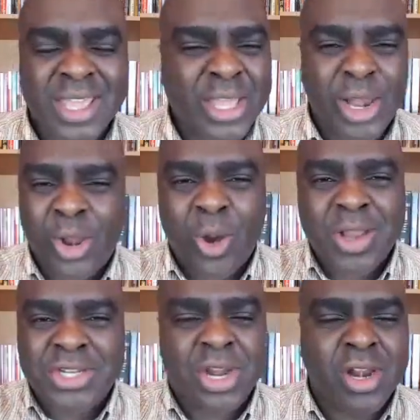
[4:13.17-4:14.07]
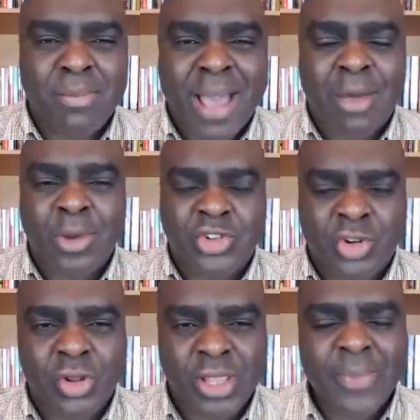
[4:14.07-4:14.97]
your loins girt about with
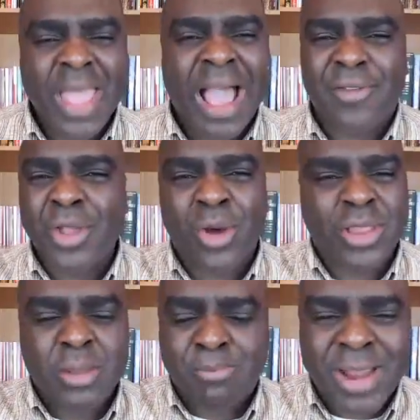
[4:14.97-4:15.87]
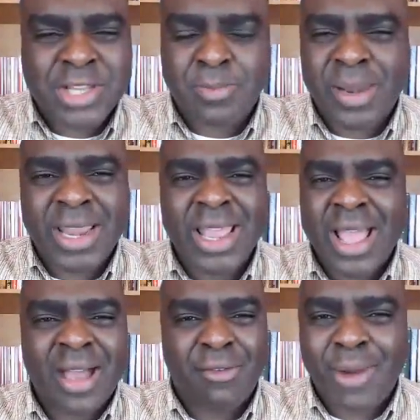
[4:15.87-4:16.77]
truth, having on the breastplate
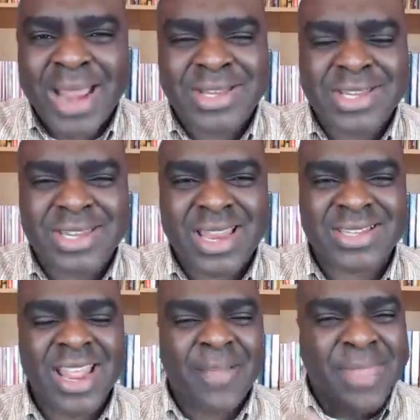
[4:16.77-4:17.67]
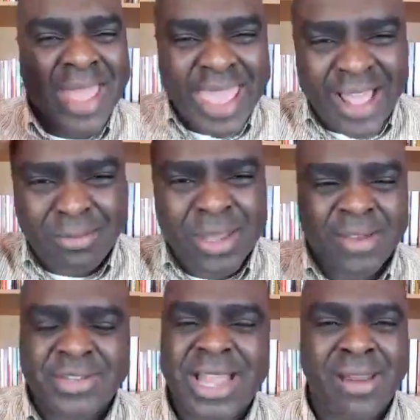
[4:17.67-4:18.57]
of righteousness, the helmet
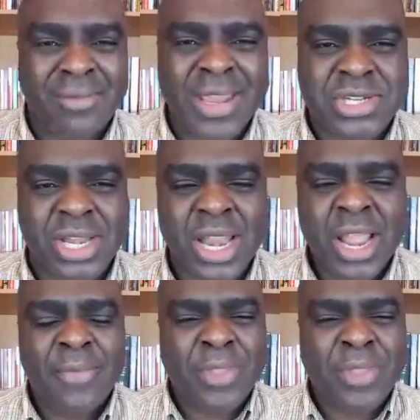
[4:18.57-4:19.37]
of salvation,